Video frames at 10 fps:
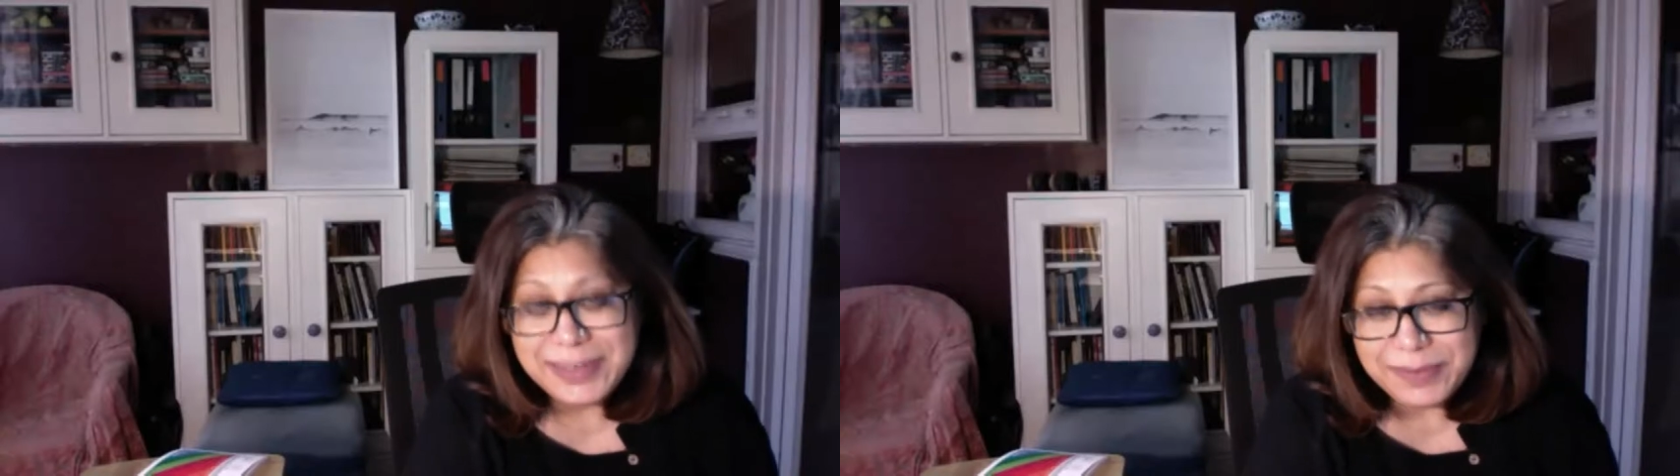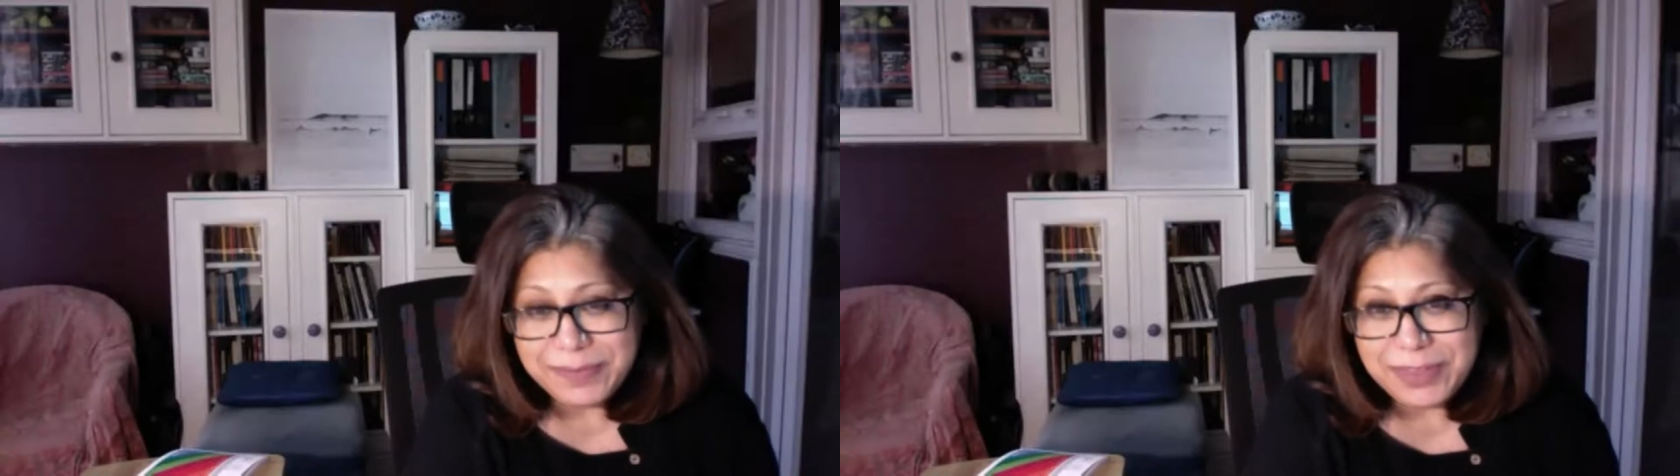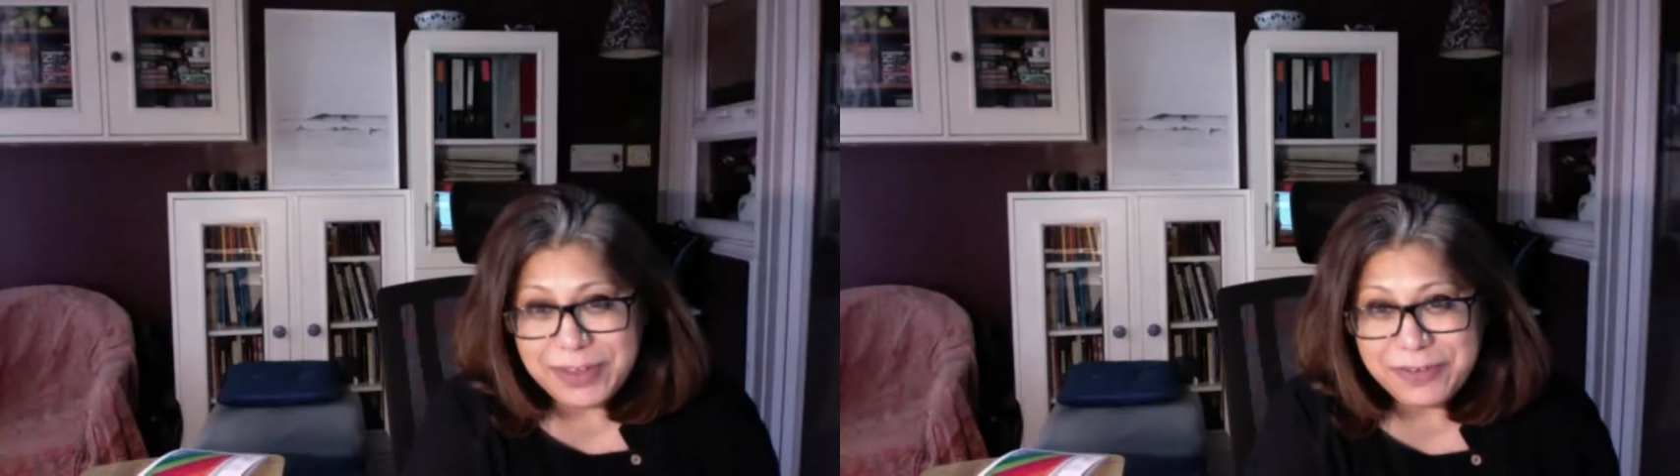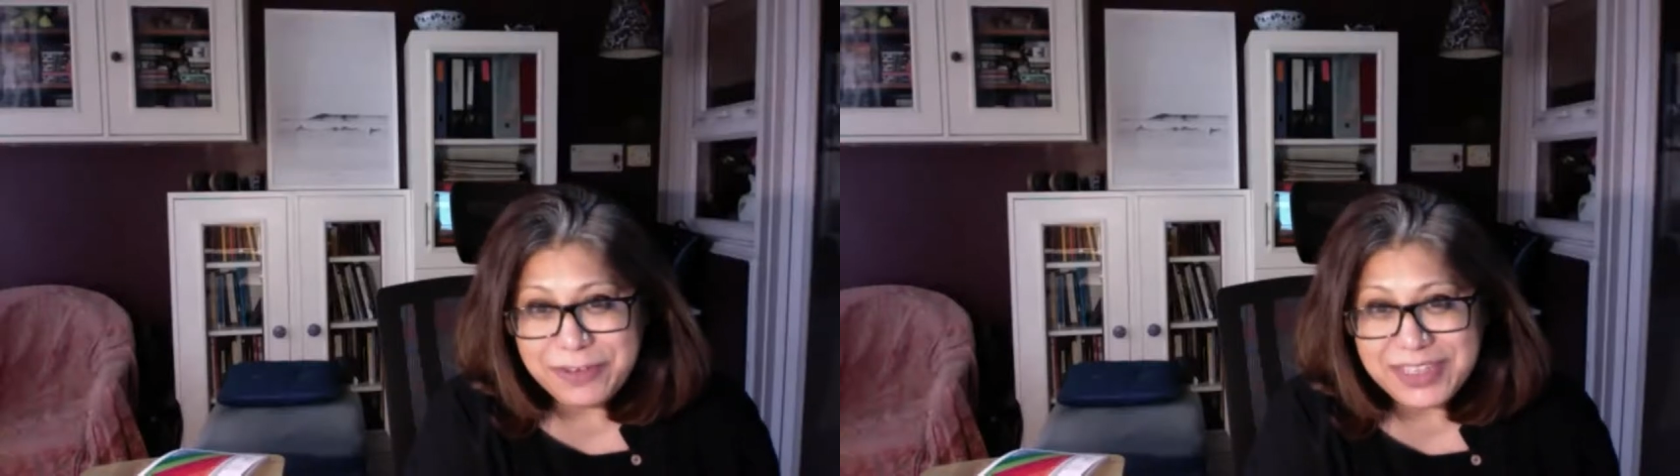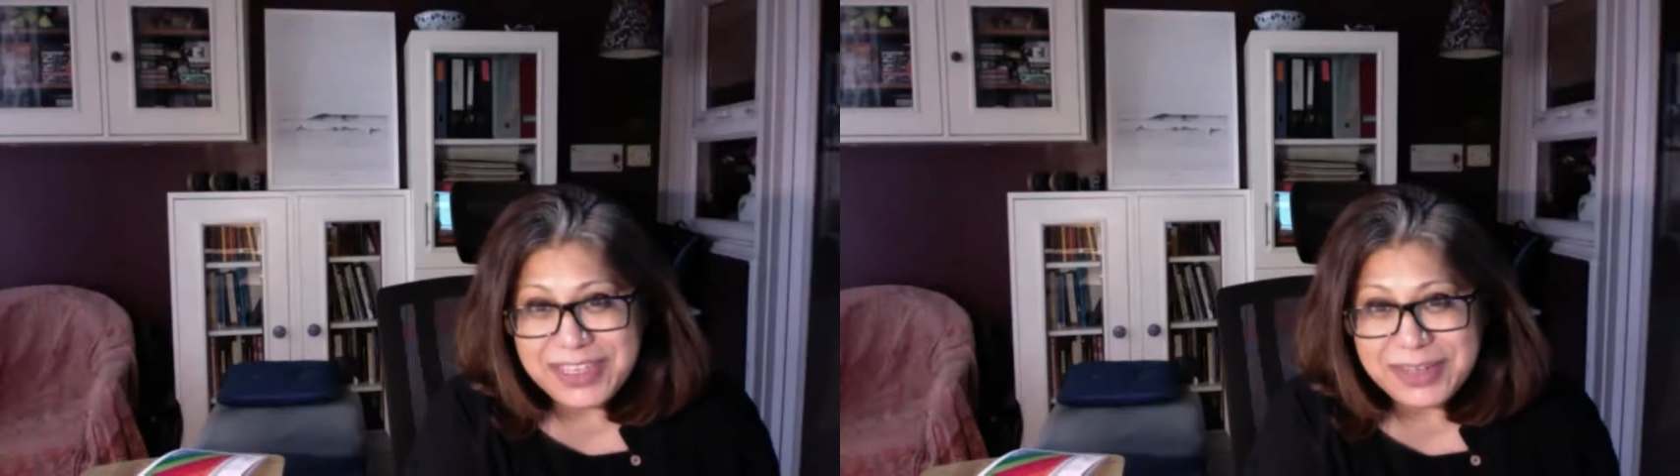Now, if you
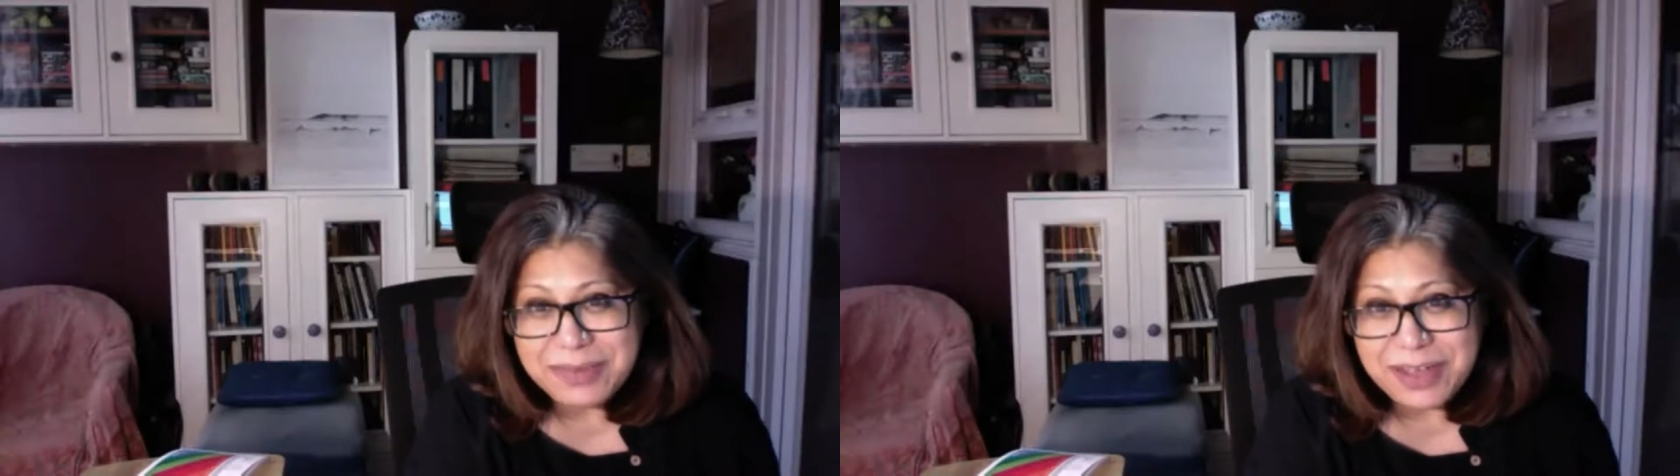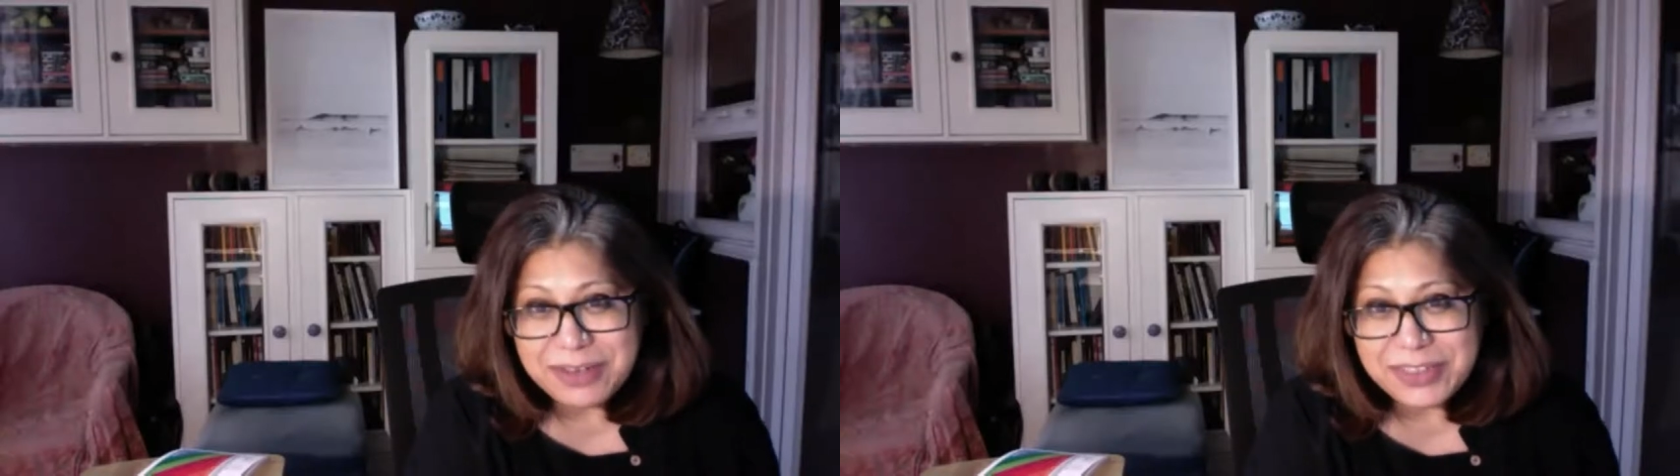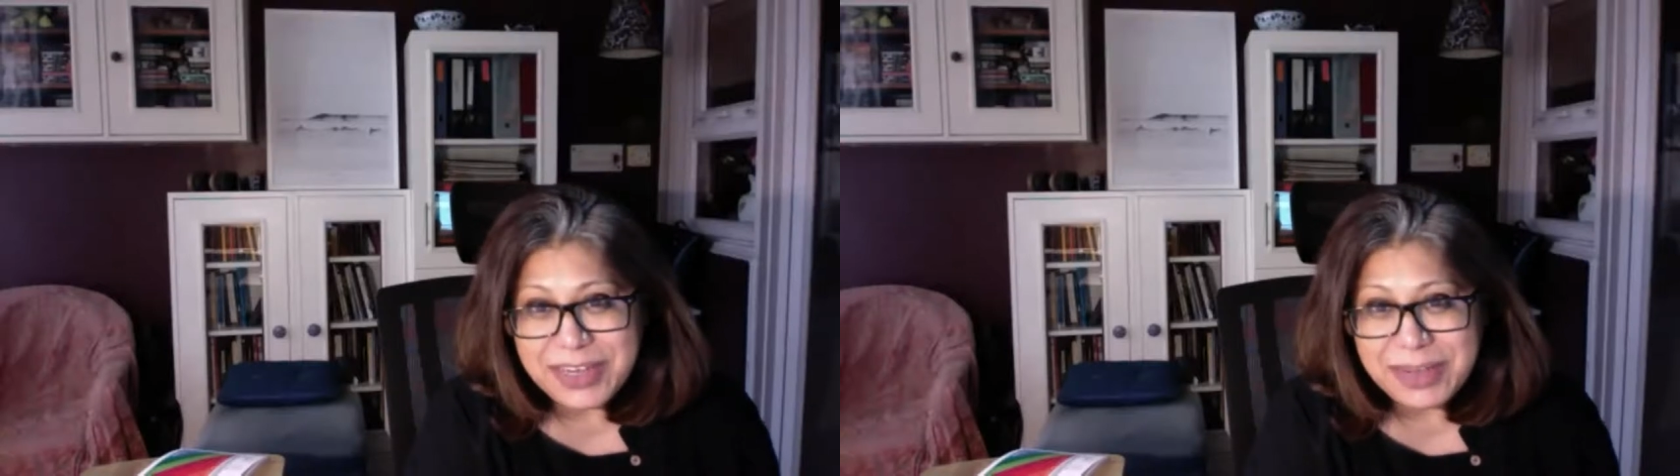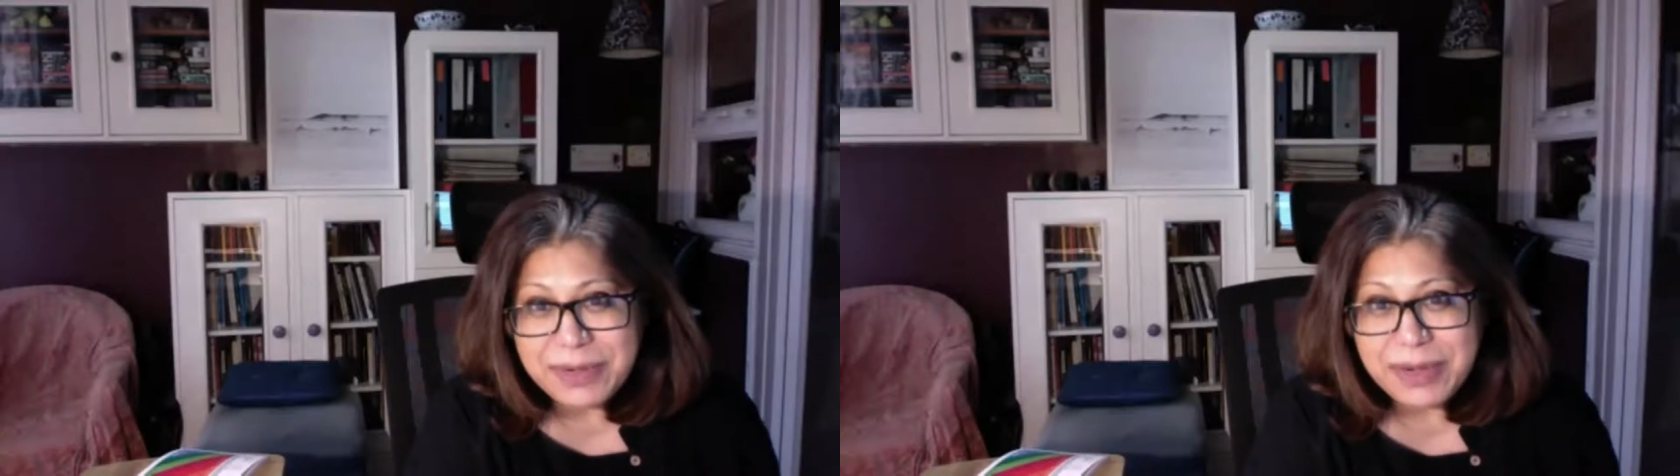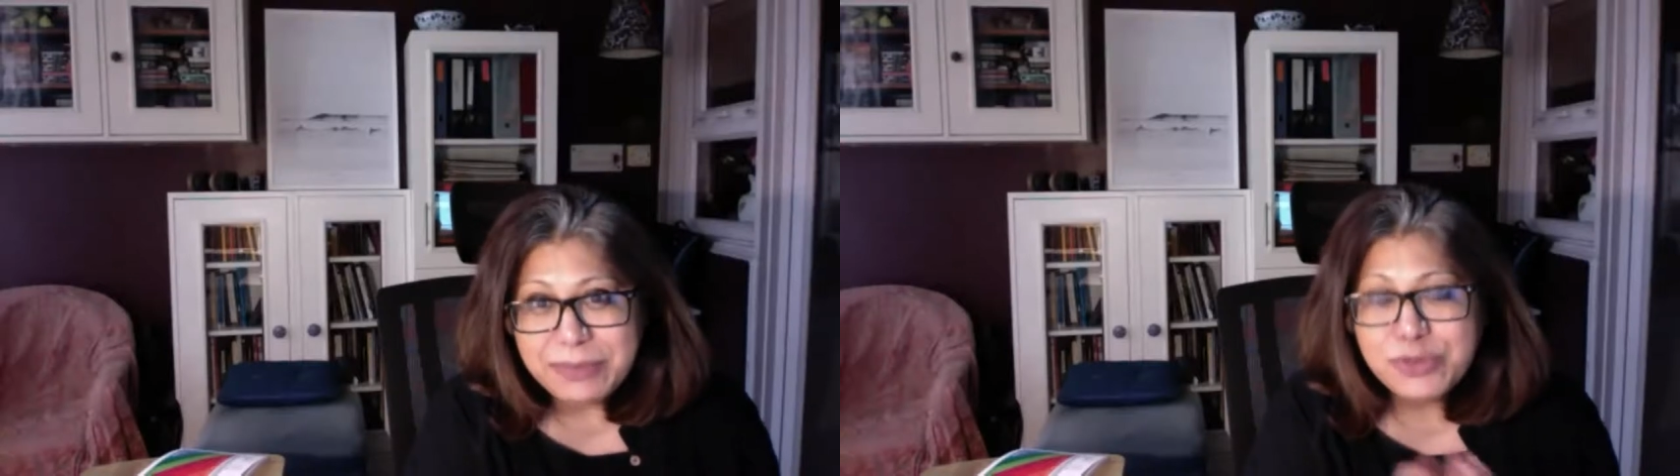think about it, I
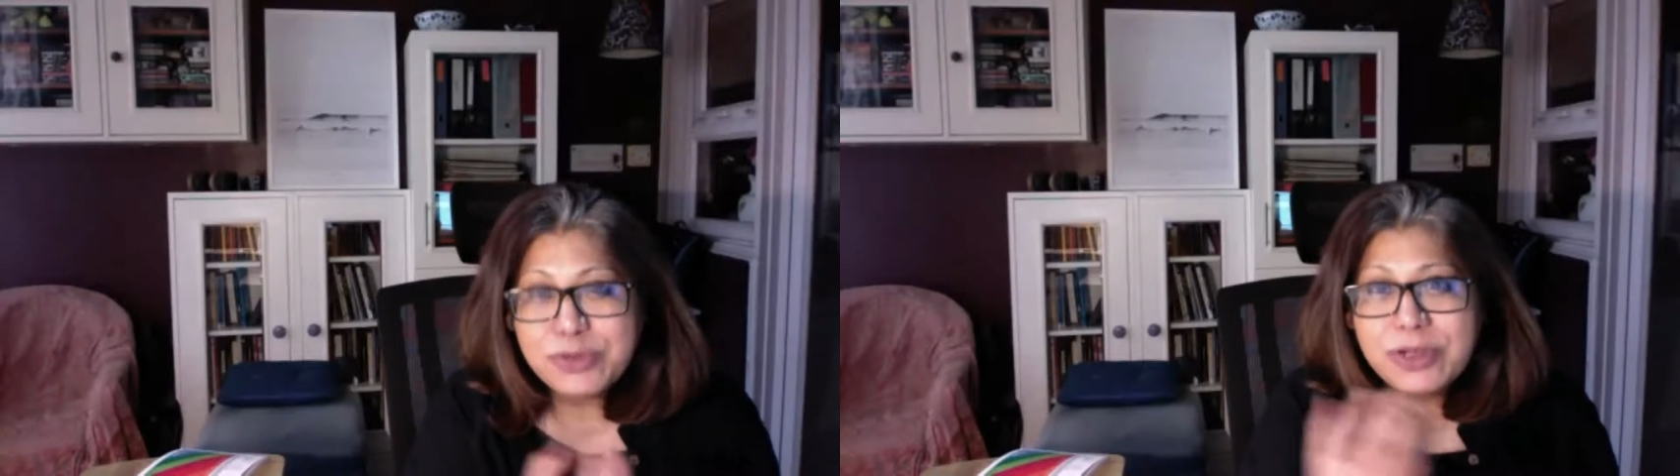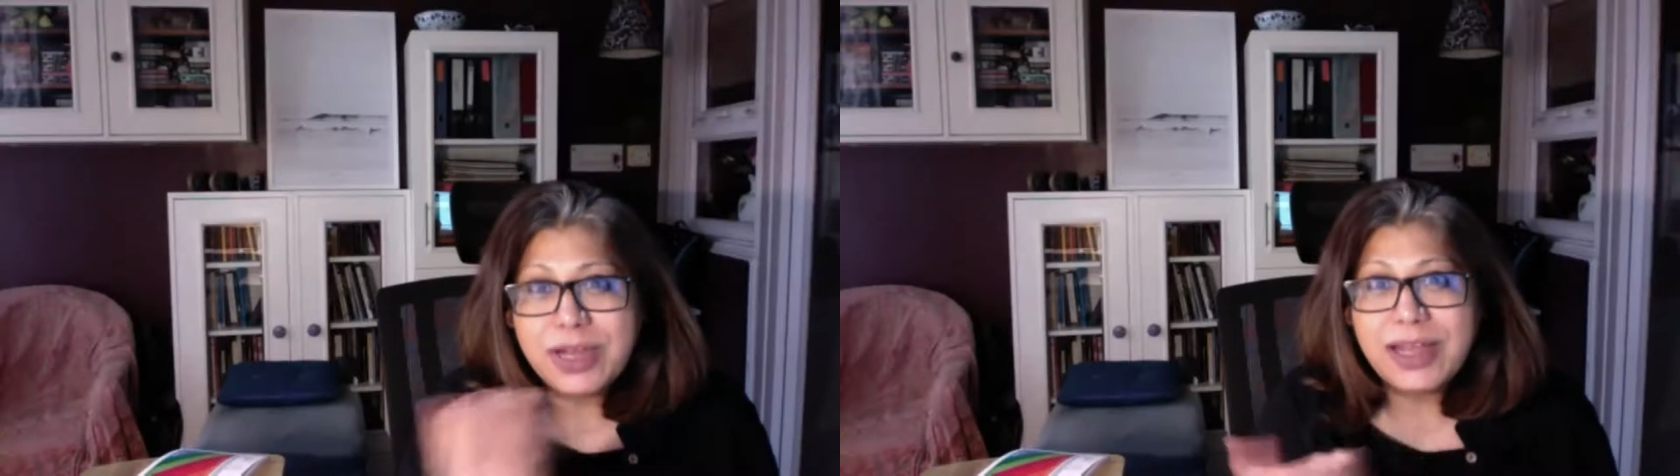mean, I'm sure